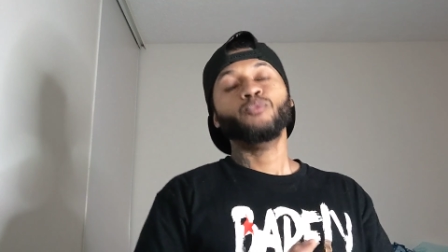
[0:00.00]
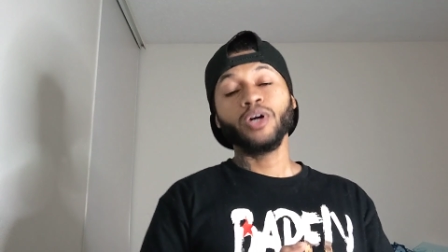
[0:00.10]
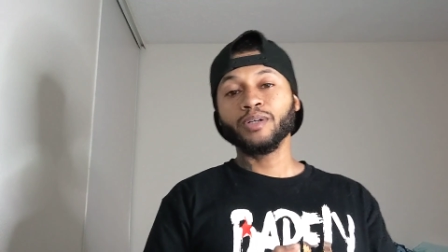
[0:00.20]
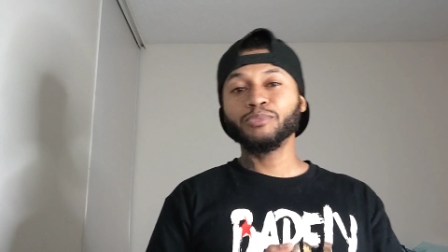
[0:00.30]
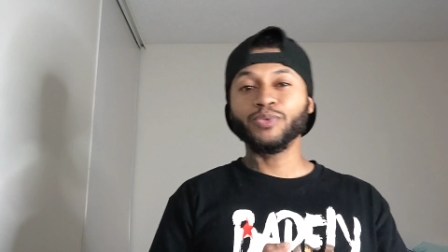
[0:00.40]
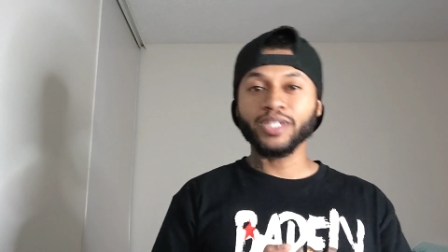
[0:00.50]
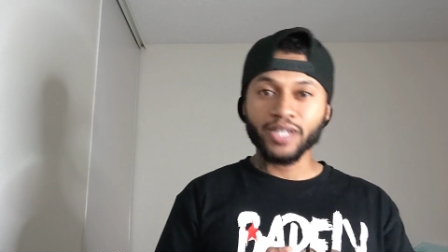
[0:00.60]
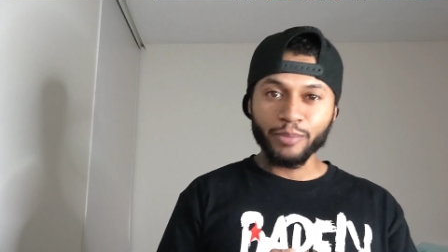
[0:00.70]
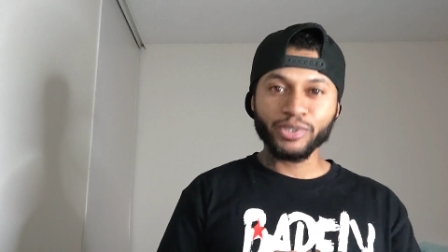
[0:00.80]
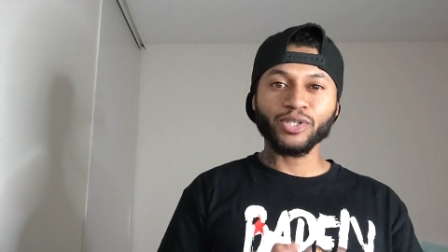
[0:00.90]
Welcome to
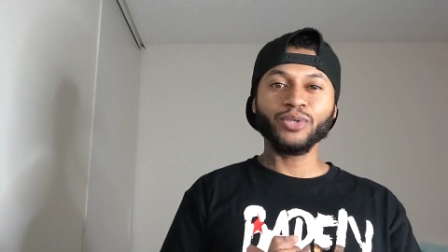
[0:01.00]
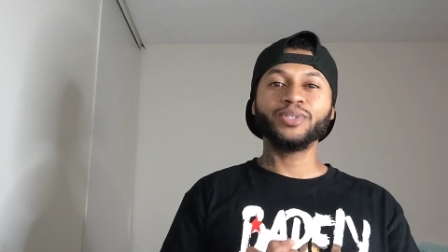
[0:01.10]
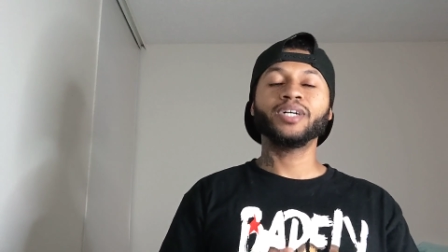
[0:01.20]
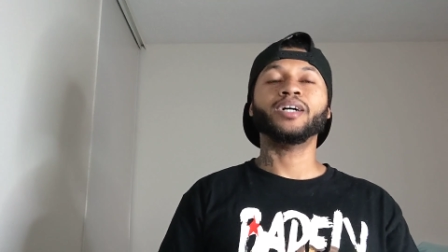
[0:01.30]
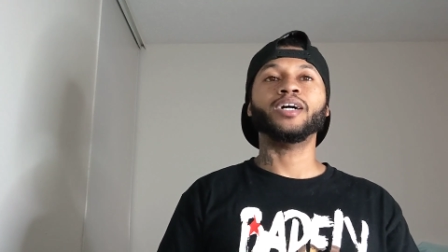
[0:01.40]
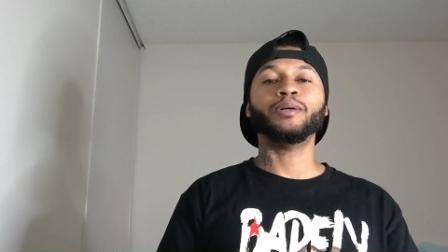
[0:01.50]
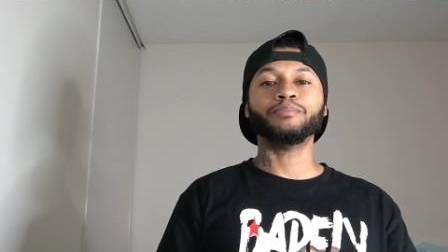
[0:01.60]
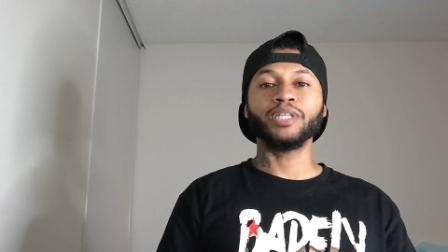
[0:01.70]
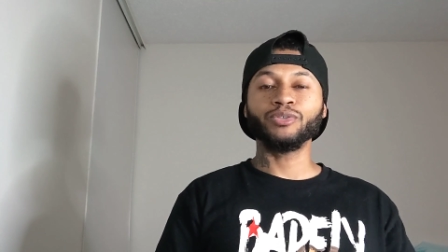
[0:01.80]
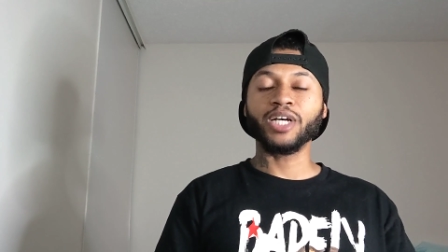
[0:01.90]
another episode.
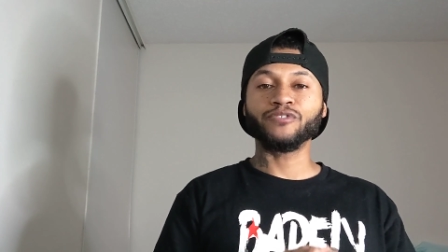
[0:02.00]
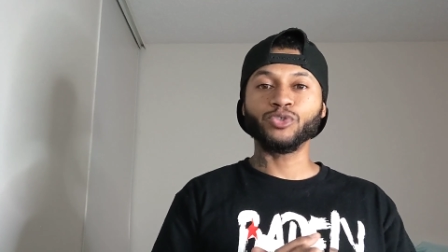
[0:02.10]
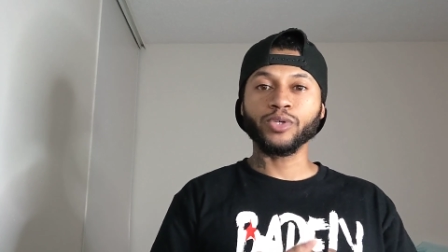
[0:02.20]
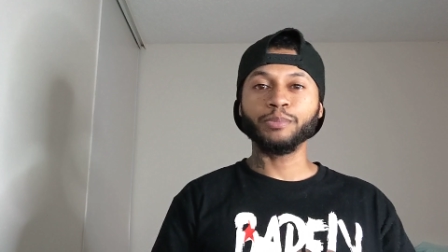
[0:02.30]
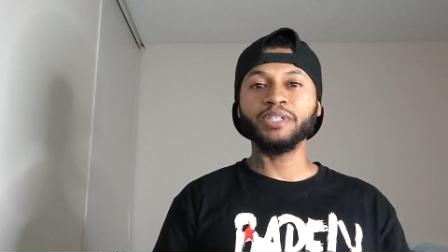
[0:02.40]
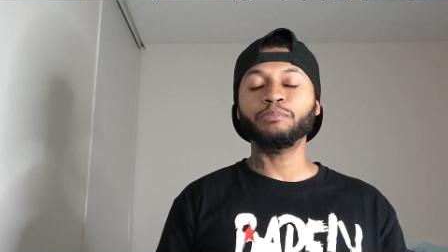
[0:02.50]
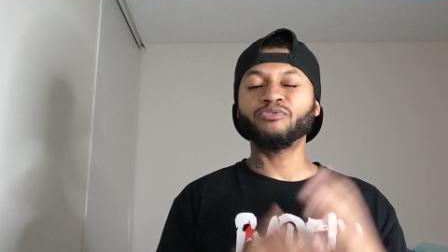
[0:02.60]
Um, thank you guys for joining me.